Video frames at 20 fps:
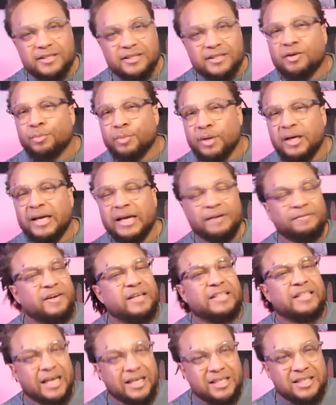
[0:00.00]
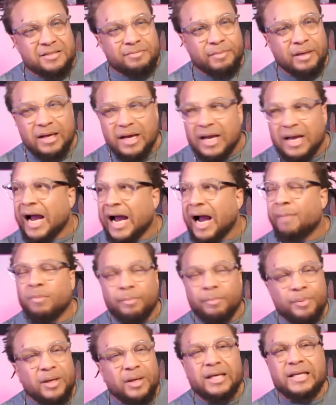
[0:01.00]
going to, if he touches me, I'm going
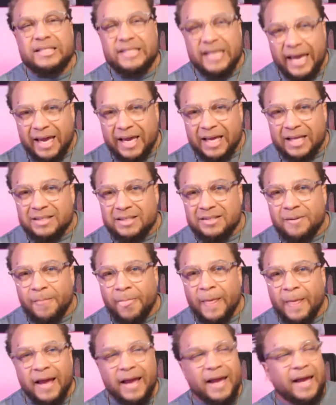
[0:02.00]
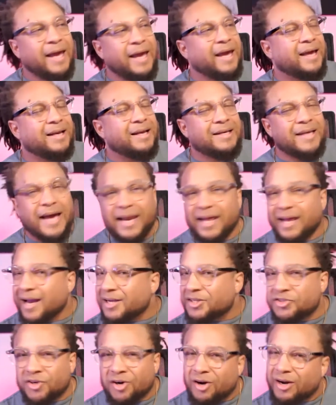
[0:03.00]
to be in his hands. And daddy got
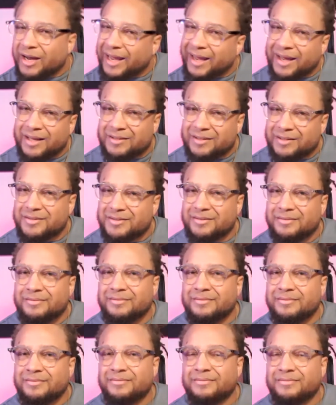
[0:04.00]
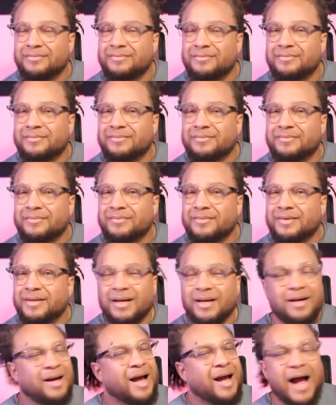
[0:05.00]
strong hands.
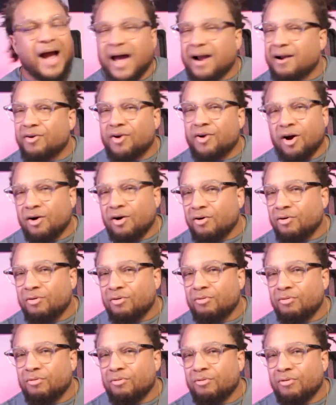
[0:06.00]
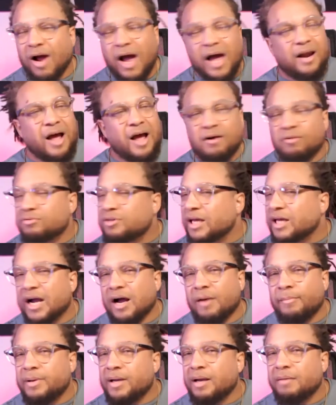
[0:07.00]
I don't know. I, I don't think I'll
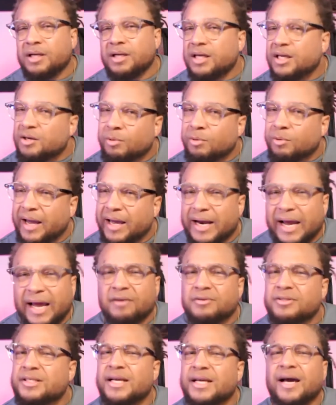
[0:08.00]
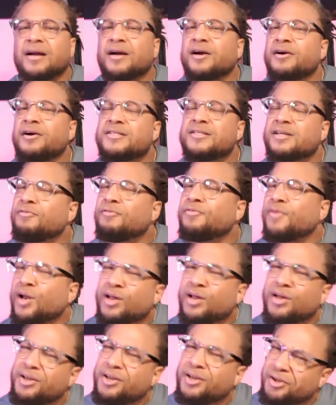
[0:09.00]
be able to get away. And I don't see how the curse is going to
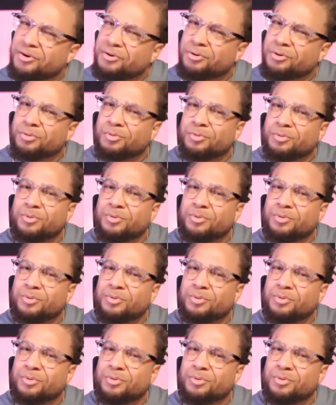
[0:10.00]
fall on you.